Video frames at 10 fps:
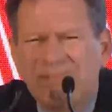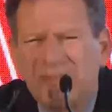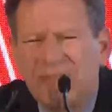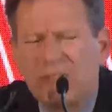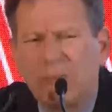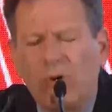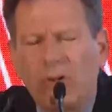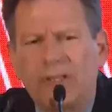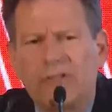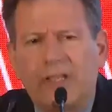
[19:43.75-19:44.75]

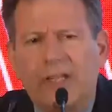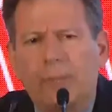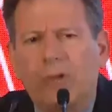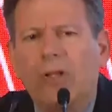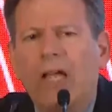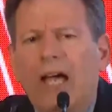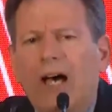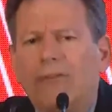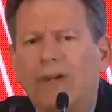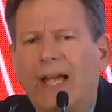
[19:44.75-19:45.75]
small example
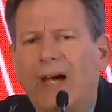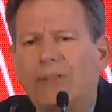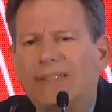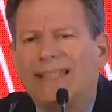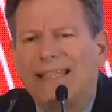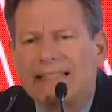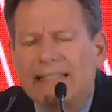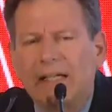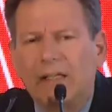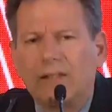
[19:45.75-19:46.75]
of how
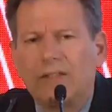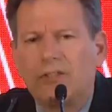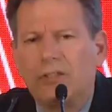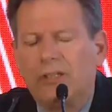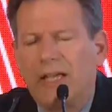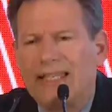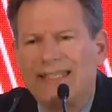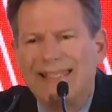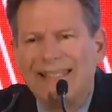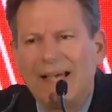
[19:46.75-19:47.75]
technology
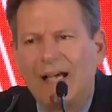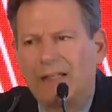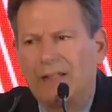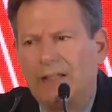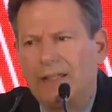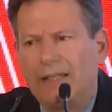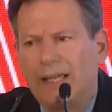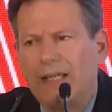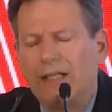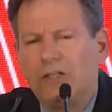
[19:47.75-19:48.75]
has not
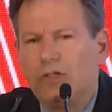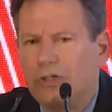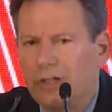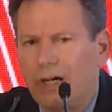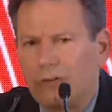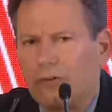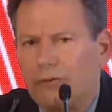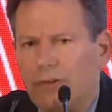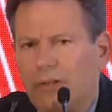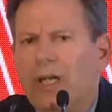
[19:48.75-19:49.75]
negated
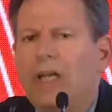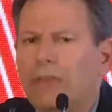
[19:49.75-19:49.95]
geography.